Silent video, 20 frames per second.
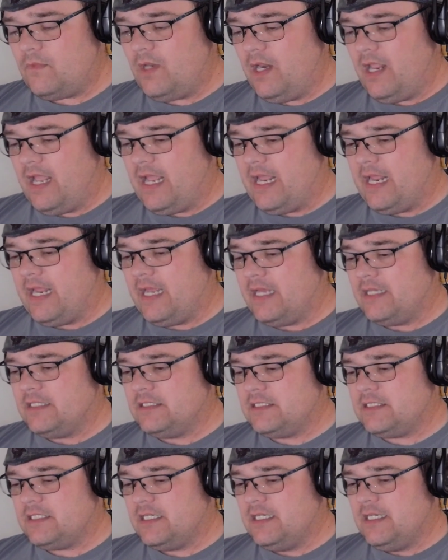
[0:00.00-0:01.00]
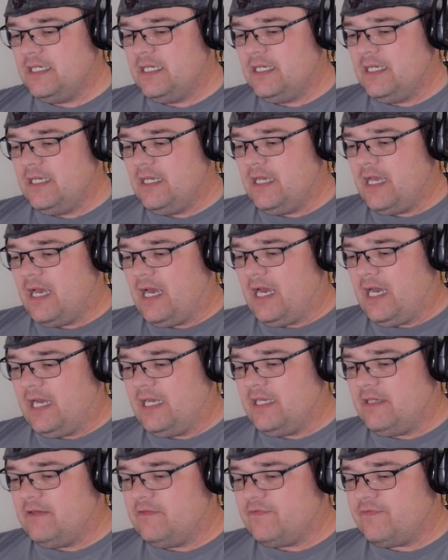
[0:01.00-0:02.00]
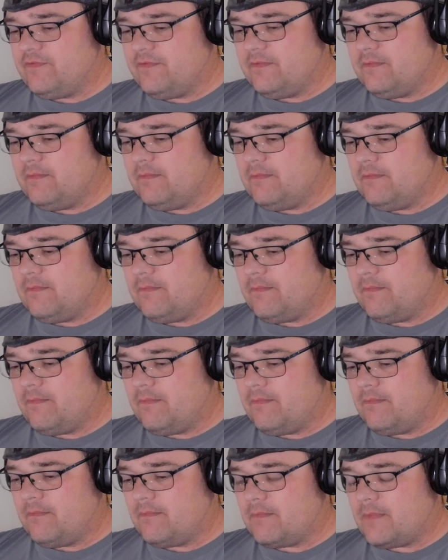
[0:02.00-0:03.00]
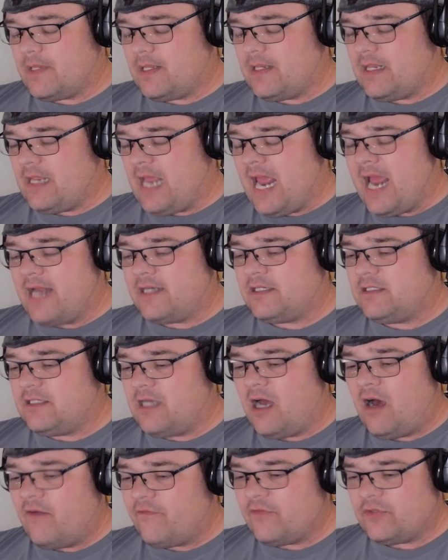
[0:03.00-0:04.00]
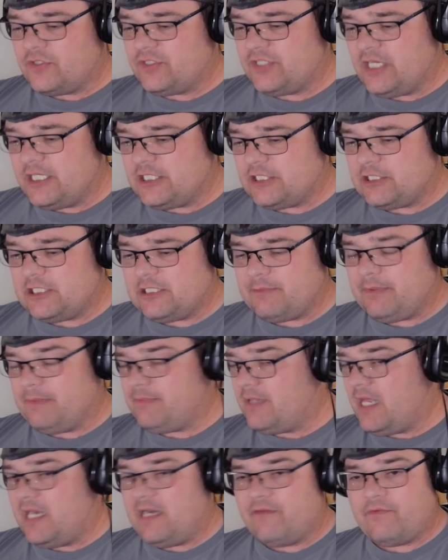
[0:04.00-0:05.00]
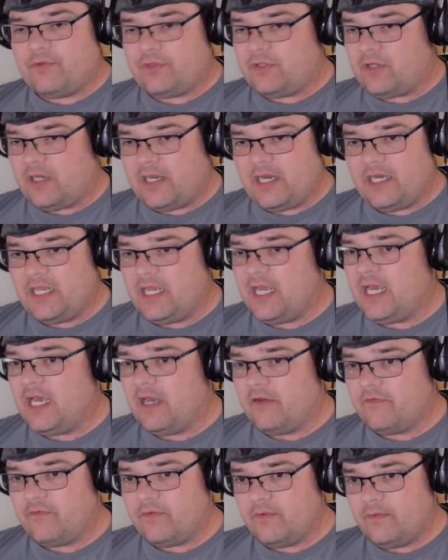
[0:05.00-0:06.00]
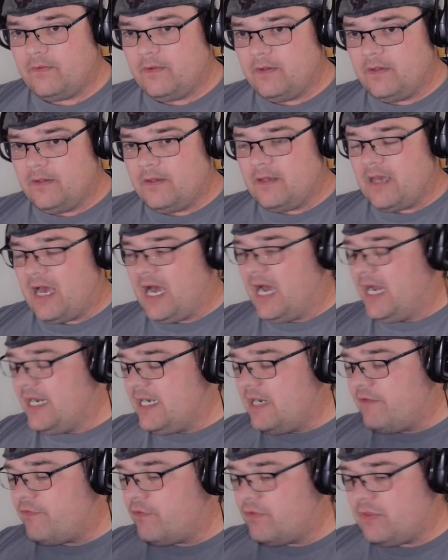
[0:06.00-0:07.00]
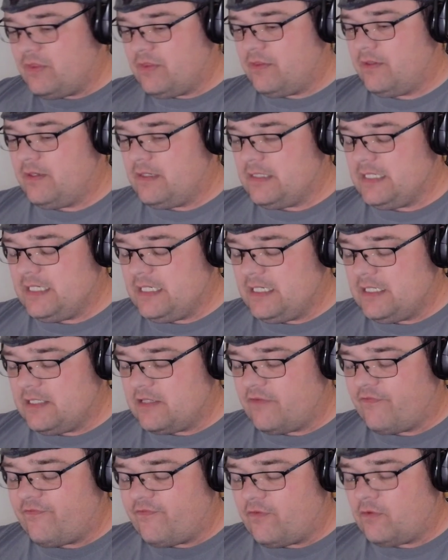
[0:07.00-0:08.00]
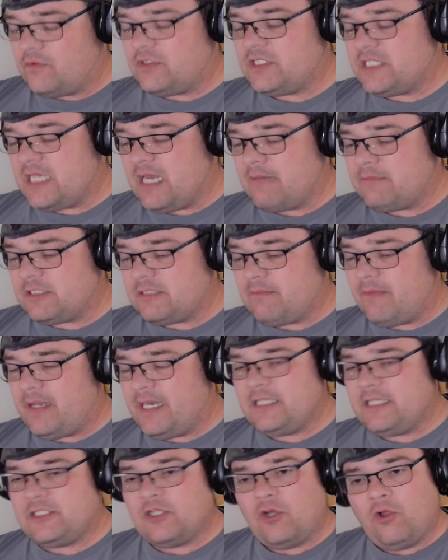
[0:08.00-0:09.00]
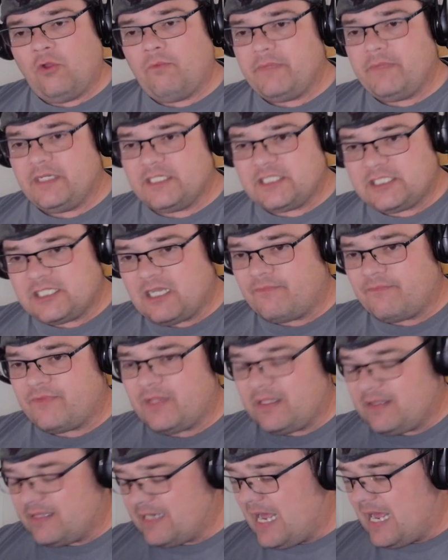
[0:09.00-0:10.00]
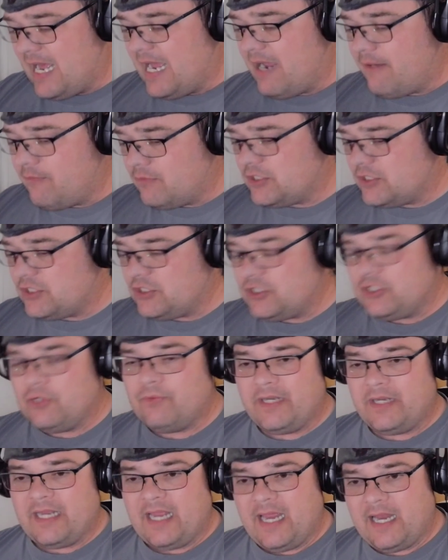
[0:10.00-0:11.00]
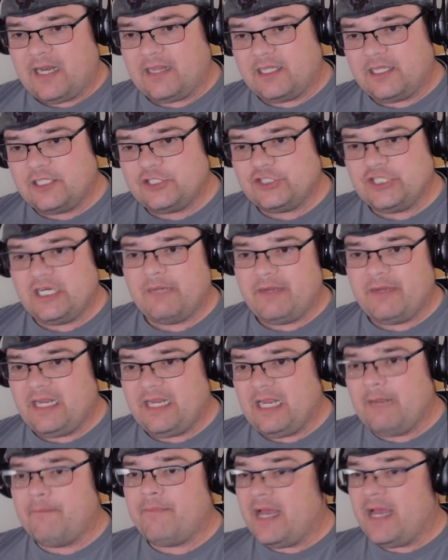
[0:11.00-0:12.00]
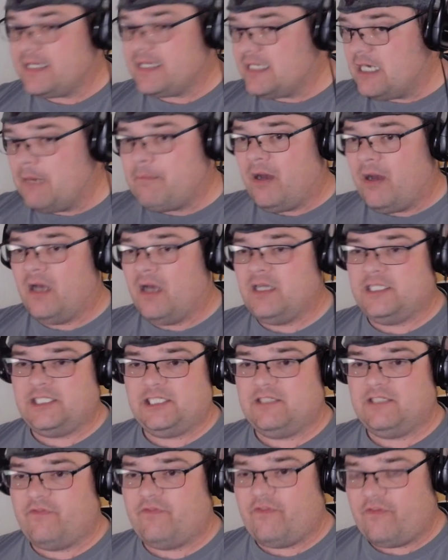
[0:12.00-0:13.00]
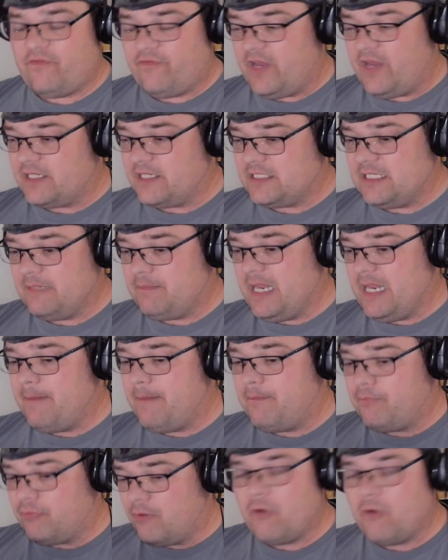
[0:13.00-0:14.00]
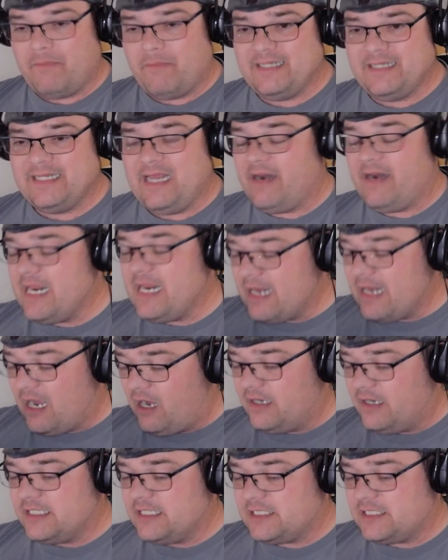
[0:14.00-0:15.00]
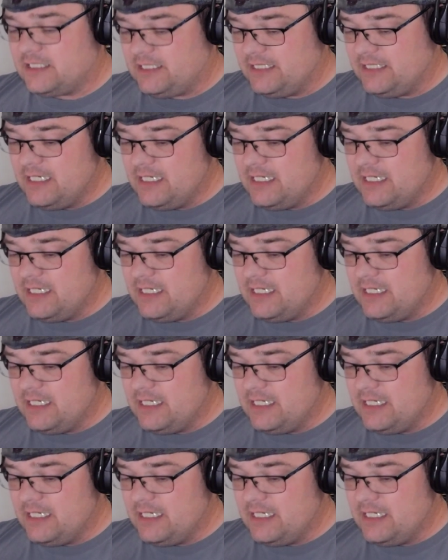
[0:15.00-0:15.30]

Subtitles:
and I've had conversations with people I never thought I'd have. I never th the first time somebody told me something that I was doing had a legitimate impact and a positive effect, it broke me down. It honestly